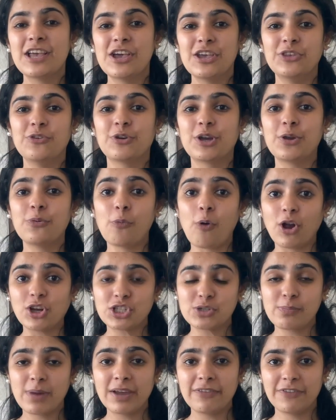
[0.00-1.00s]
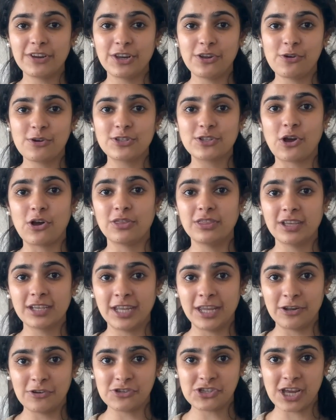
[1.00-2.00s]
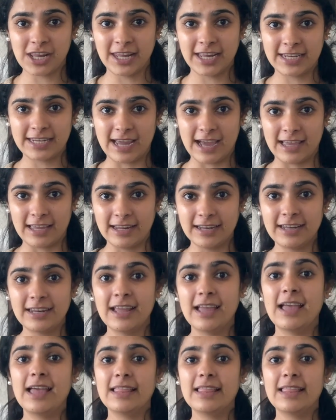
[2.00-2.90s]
you can watch my videos on the ketogenic diet.